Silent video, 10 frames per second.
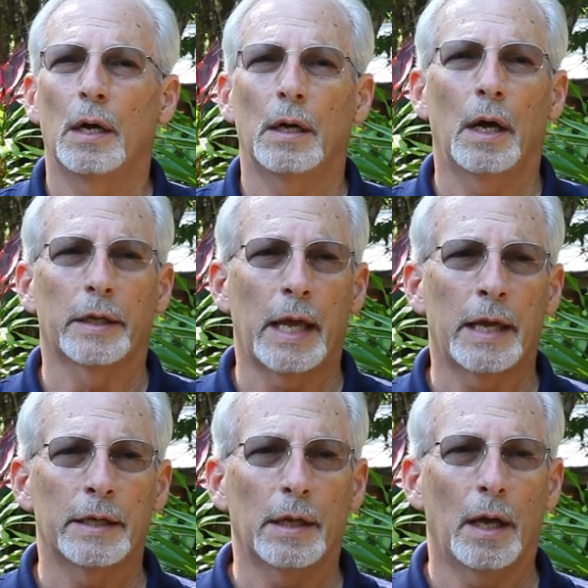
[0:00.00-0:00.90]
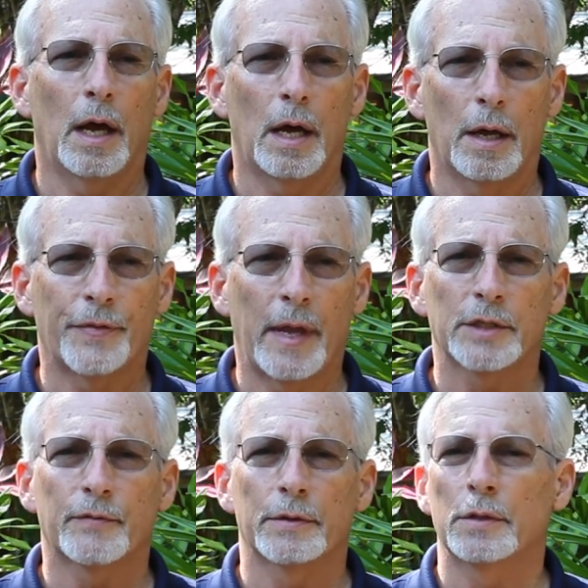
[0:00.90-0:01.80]
Again,
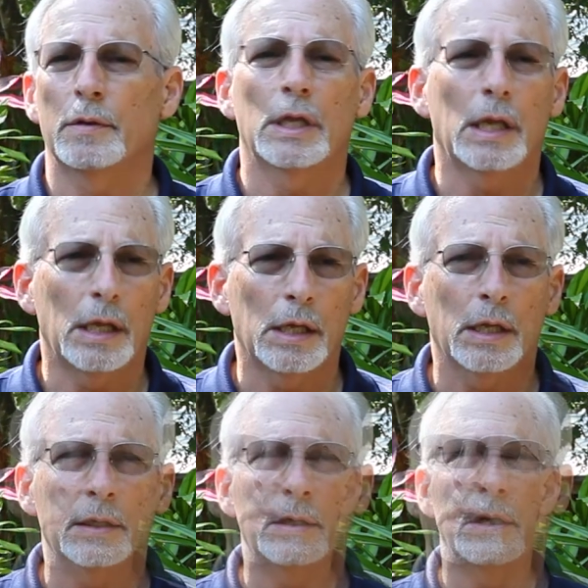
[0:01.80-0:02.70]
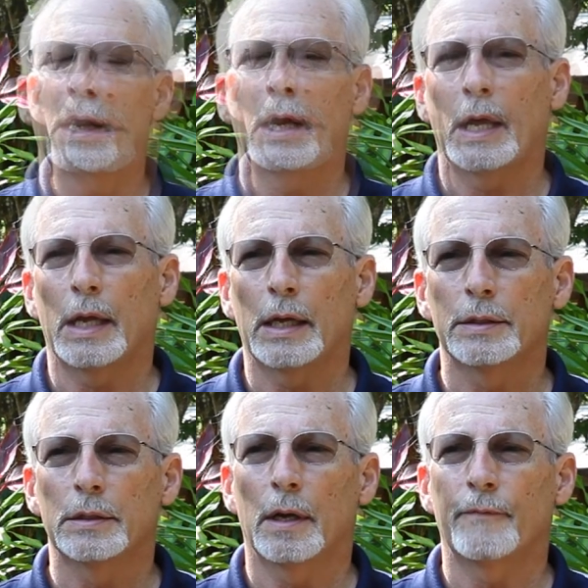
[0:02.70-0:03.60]
thanks for tuning in,
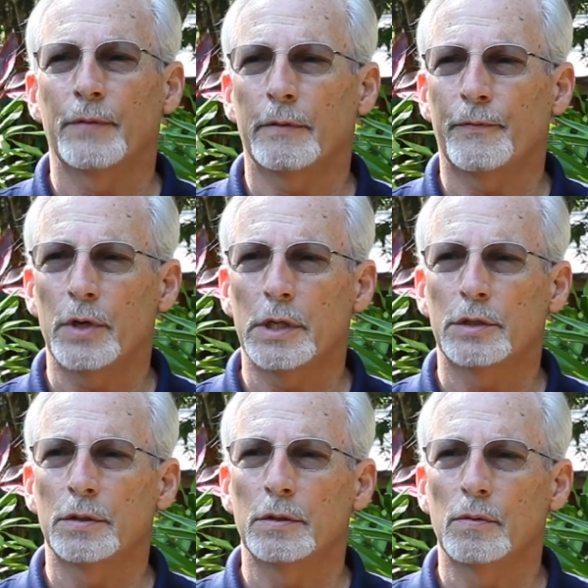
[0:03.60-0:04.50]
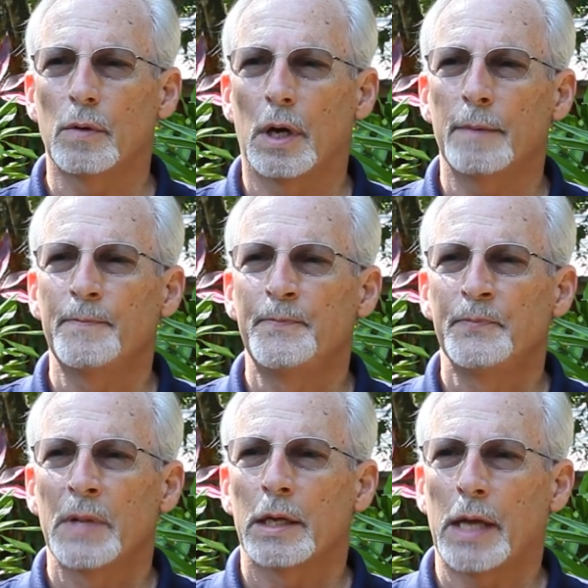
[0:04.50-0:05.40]
and feel free to
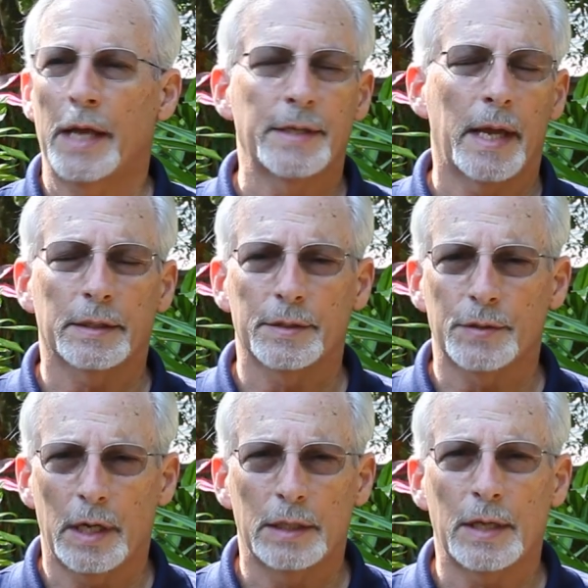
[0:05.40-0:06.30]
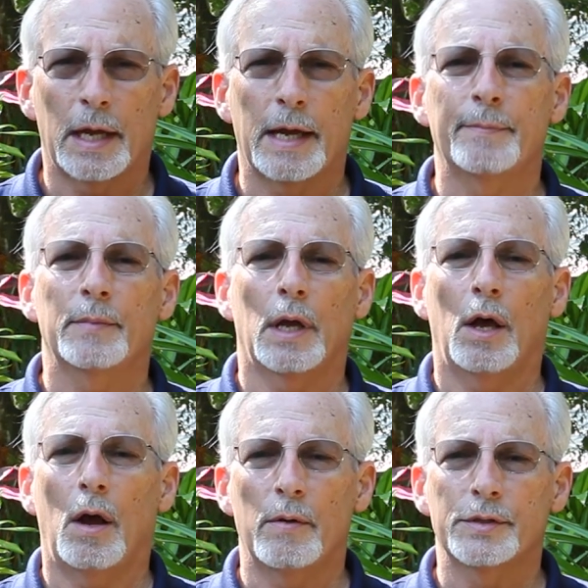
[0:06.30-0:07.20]
contact us anytime.
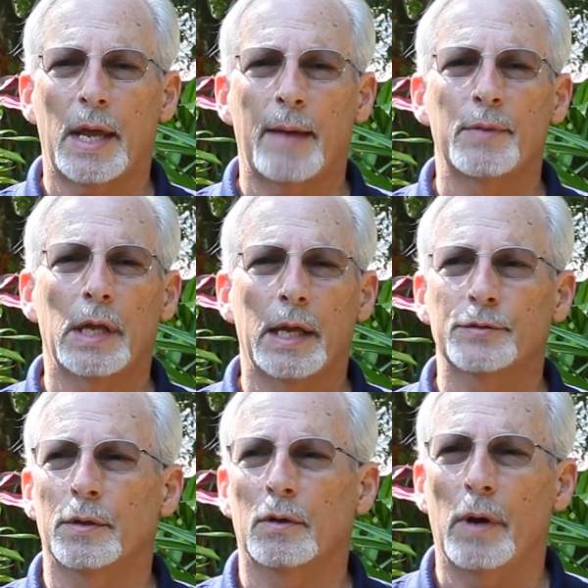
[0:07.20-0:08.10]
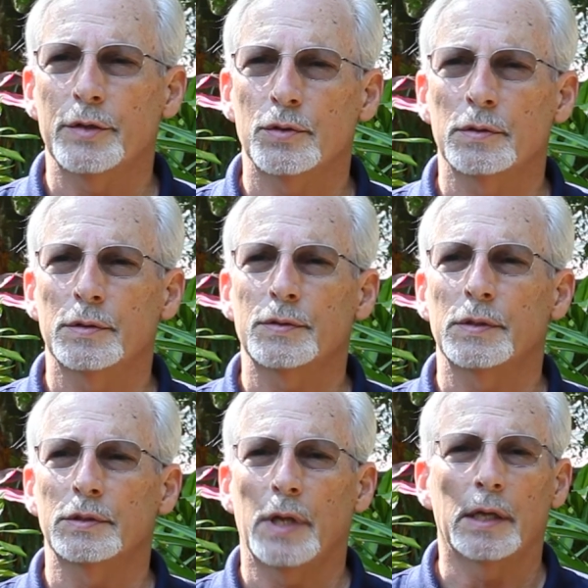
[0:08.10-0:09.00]
Always happy to answer questions
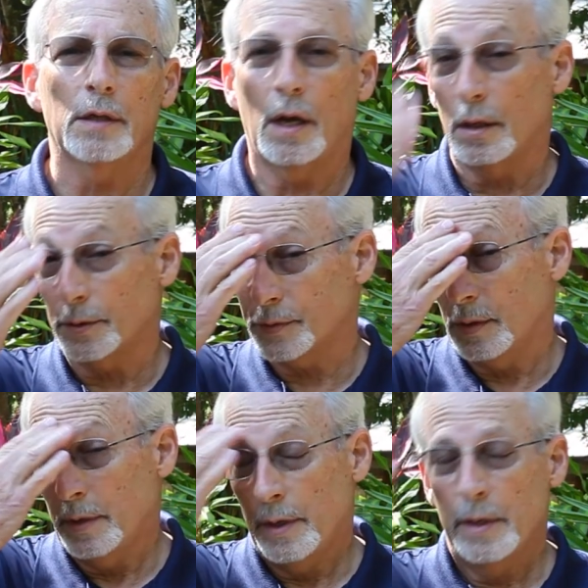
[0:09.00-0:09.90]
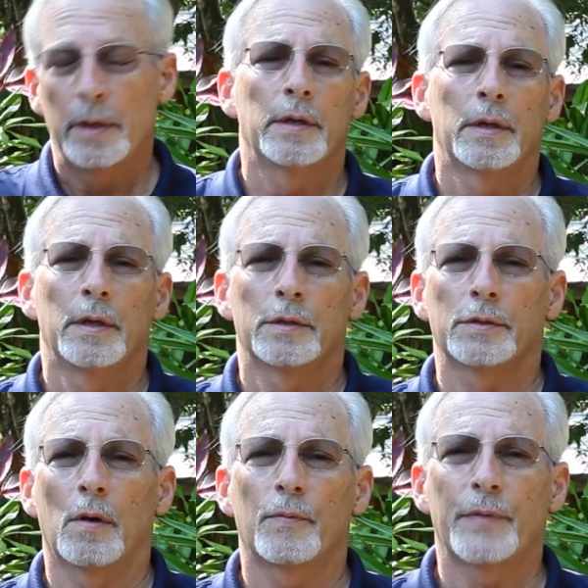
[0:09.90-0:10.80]
and take calls.
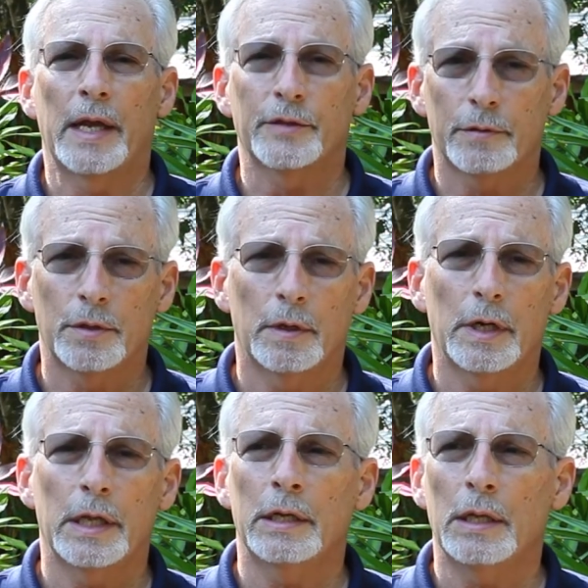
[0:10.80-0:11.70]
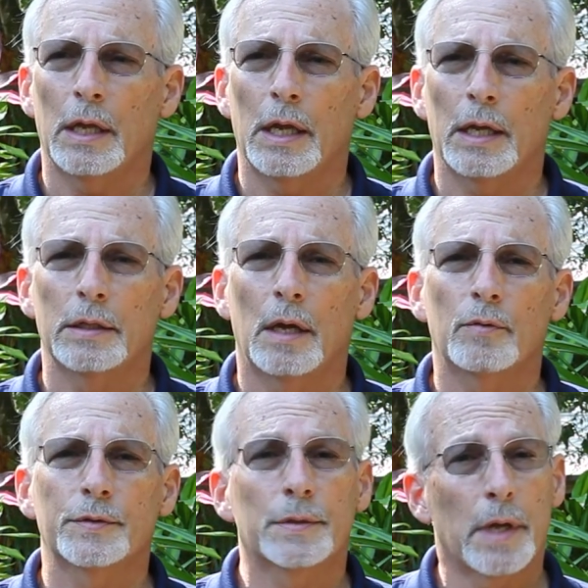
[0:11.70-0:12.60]
So thanks for tuning in, and we'll
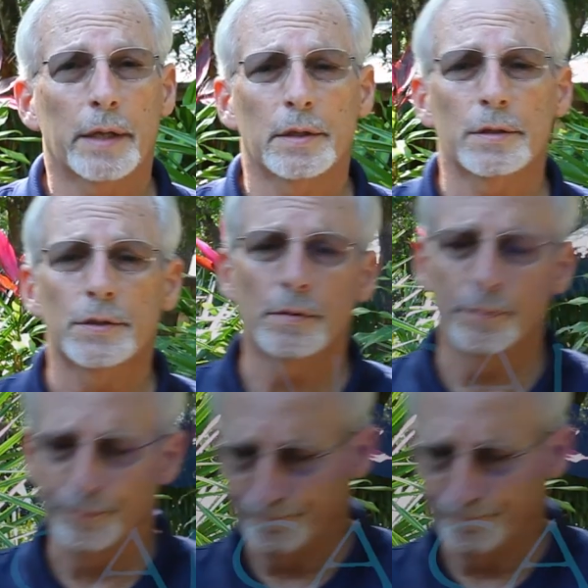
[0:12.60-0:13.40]
see you out there soon.